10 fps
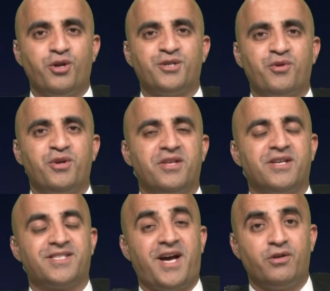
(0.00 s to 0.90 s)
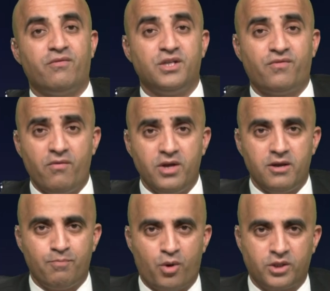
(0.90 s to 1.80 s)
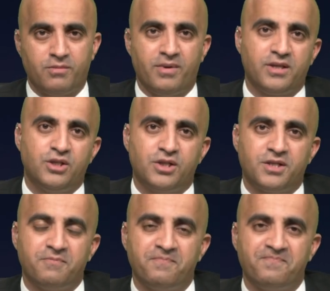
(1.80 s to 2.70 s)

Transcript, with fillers: us on the other side of these very important messages.